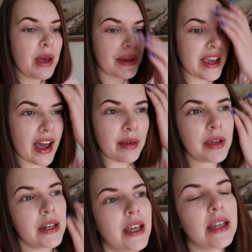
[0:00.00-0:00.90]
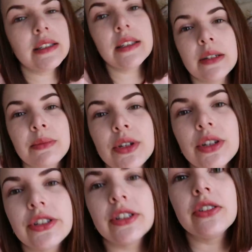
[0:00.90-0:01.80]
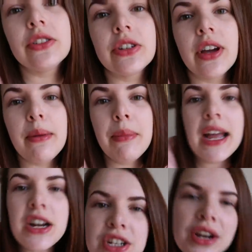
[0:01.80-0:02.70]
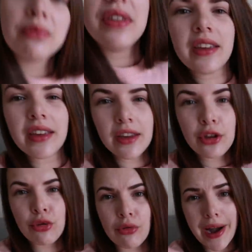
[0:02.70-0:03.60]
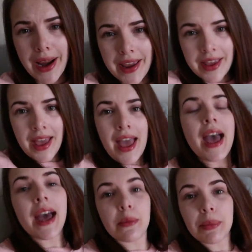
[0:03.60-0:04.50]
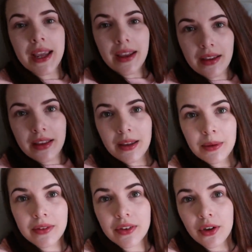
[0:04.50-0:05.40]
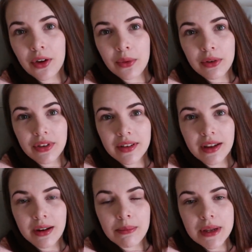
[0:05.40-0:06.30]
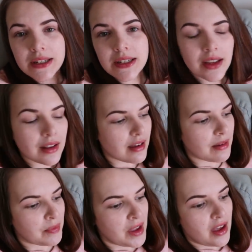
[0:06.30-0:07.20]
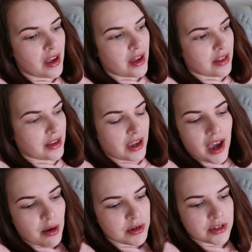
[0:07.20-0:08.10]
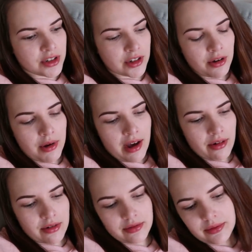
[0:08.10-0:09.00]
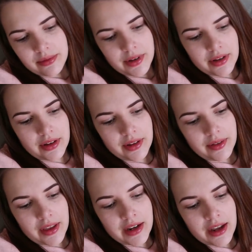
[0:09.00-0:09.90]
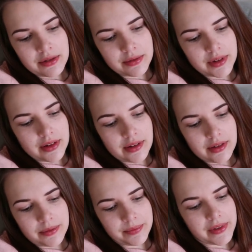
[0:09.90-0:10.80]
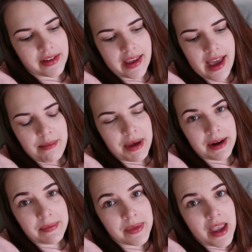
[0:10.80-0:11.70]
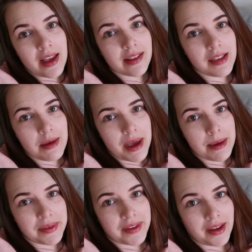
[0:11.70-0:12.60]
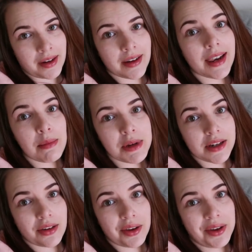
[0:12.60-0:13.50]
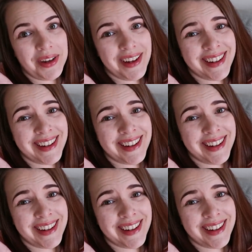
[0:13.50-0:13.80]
But yeah, I'm gonna get some cushions to kind of match. I'm thinking gray and pink to go with this kind of minty color. The cat wants to go out. And now, this cat, man, it's like babysitting, let me tell you.